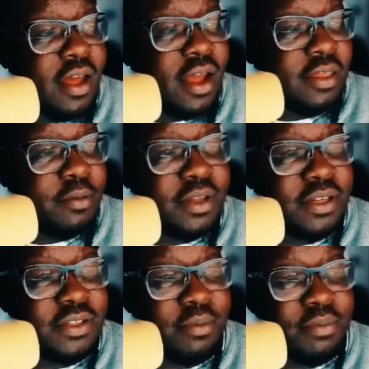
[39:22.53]
and the
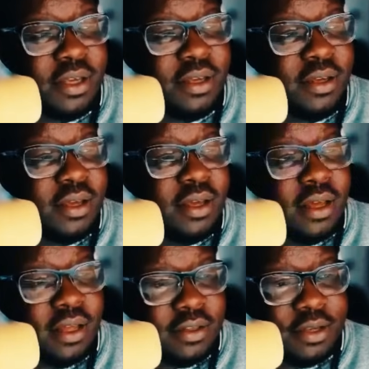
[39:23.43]
police simply,
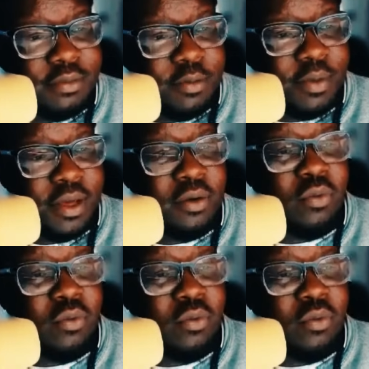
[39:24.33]
it seems to me,